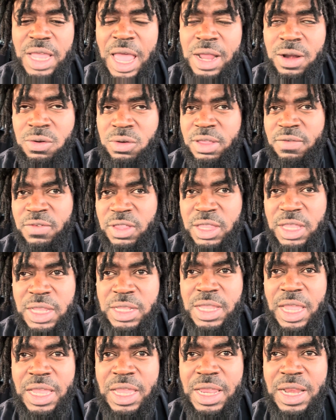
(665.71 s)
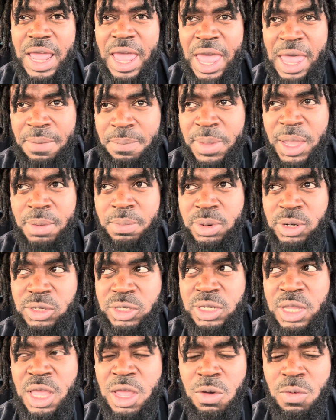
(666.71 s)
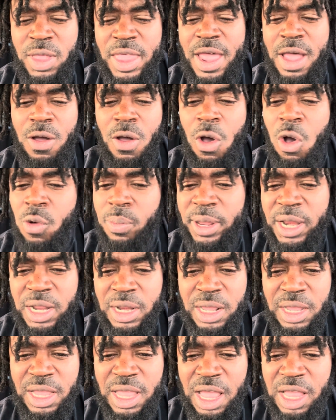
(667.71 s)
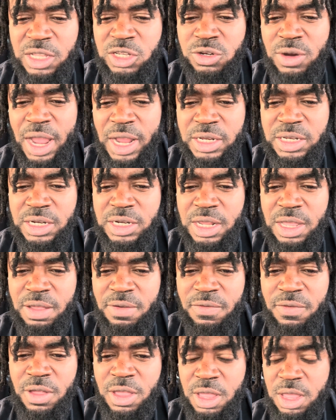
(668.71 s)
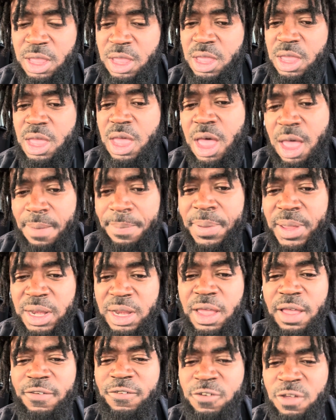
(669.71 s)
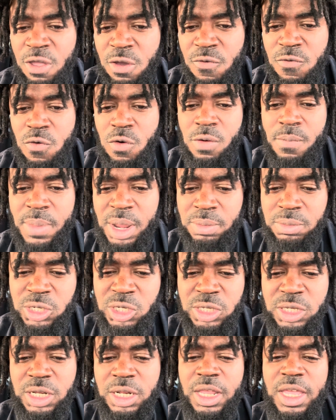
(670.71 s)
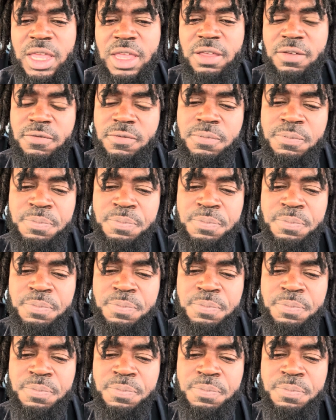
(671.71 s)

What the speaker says: I don't even think they can add members without opening the contract enough for members to leave.